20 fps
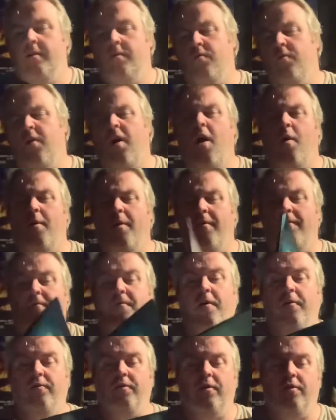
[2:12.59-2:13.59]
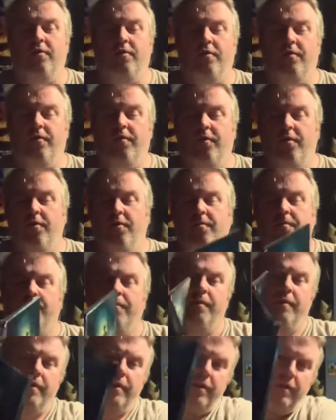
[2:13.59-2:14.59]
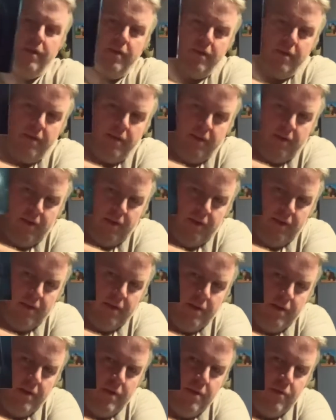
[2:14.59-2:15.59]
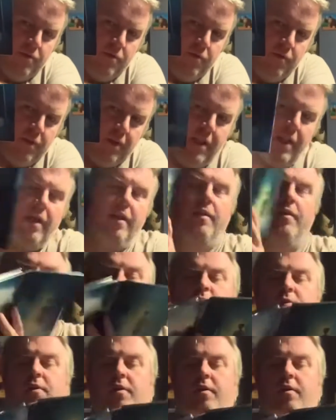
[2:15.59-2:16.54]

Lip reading: Well, artwork, photos of the film. So sort of the